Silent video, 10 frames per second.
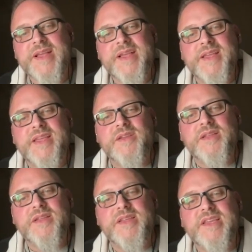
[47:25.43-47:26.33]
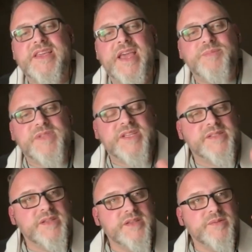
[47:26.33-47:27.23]
He kept
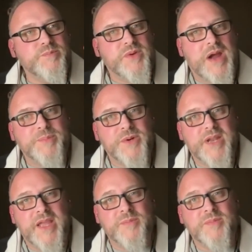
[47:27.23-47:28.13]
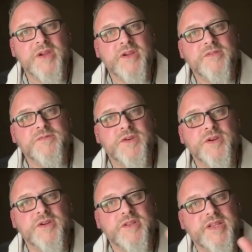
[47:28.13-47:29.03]
his proper name
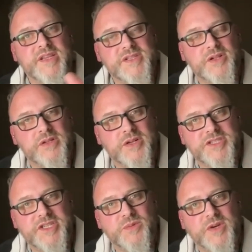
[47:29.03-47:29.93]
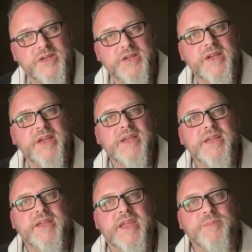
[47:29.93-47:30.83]
for his clergy work.
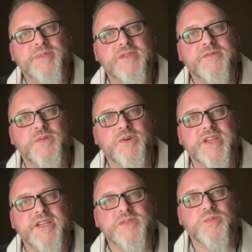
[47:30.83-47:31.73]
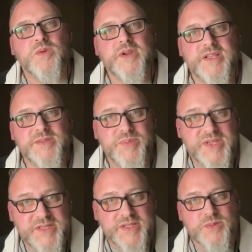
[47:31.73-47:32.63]
He kept it for his
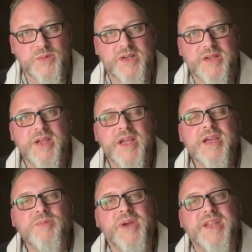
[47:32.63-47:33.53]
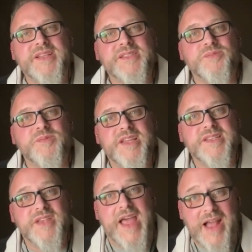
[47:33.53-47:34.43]
business work, but
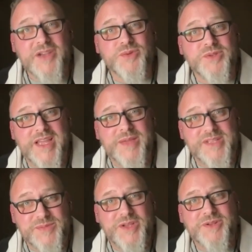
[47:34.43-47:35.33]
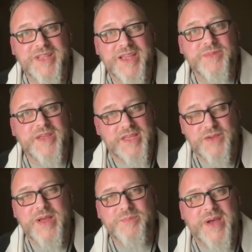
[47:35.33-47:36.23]
his actual name, his middle name that he
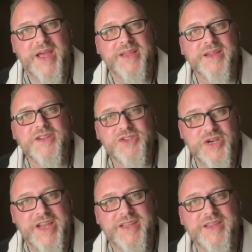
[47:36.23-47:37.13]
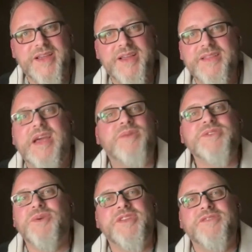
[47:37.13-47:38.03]
went by, Drake, that was
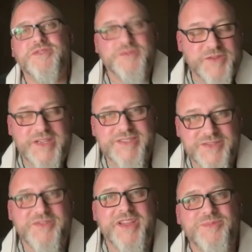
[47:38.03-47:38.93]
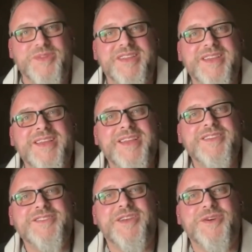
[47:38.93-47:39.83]
only for friends and family.
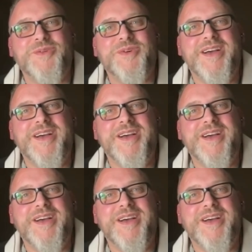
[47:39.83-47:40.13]
So